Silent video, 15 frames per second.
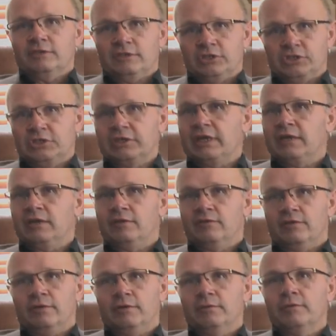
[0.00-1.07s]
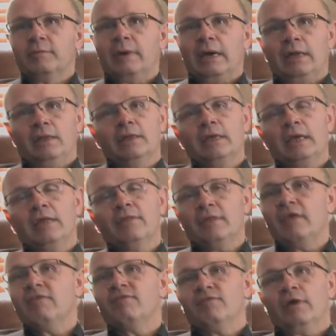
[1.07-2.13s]
addition and interior remodeling, and
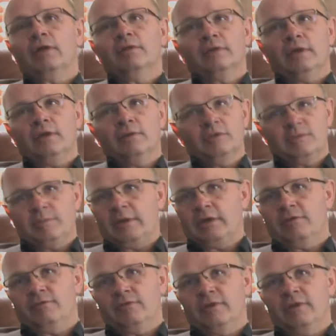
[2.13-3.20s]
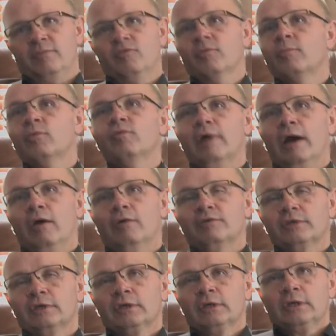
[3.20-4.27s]
they felt that it was better for them to move out.